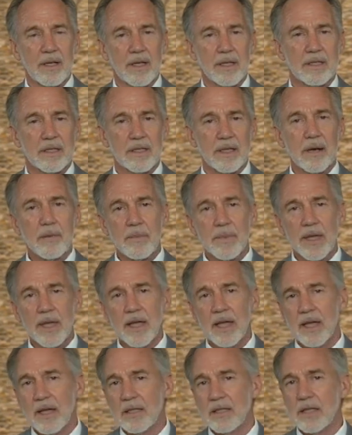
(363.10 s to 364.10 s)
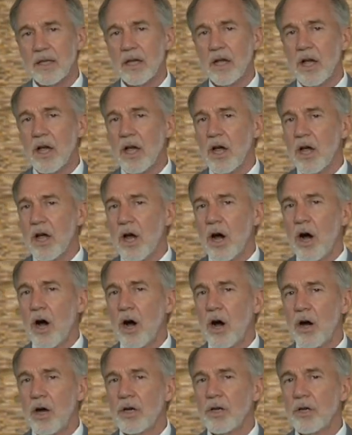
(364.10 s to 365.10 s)
That something is
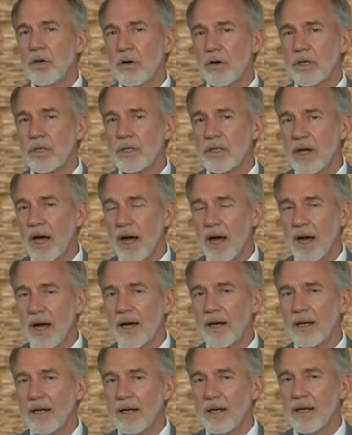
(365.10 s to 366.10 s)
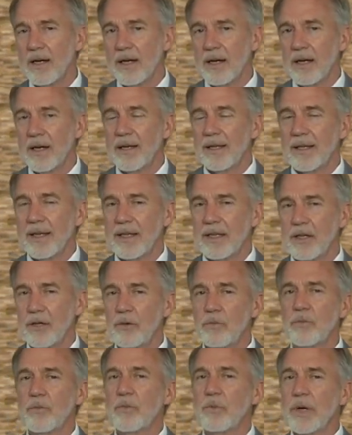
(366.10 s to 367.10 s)
on your side, that
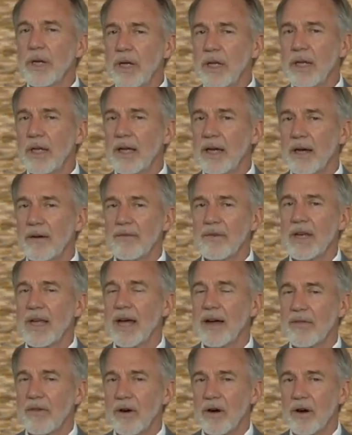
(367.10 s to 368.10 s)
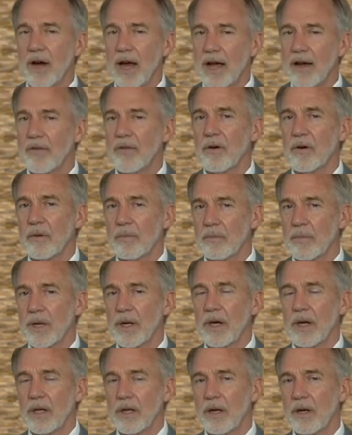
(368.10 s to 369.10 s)
you really have never, ever
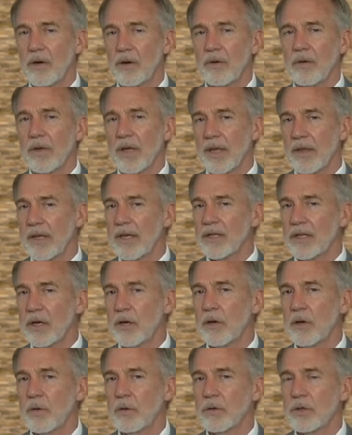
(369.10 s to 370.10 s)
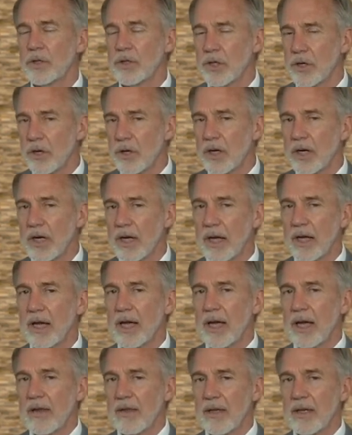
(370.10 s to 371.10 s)
been alone, that this whole journey,
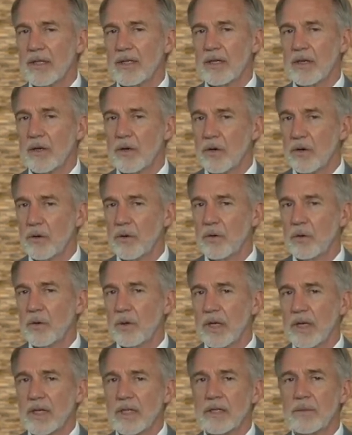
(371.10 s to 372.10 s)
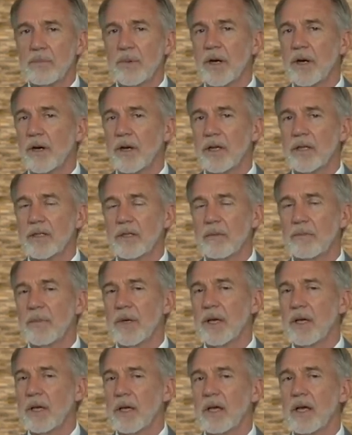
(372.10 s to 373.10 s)
this whole experience of
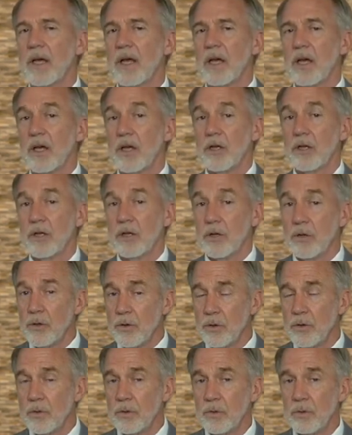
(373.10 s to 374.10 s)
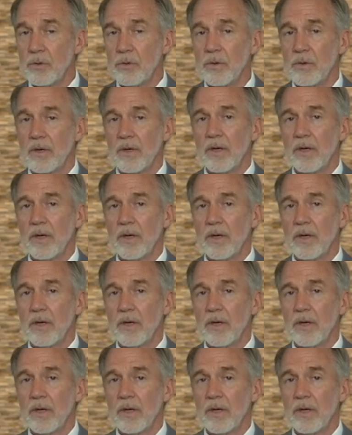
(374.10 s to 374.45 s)
being you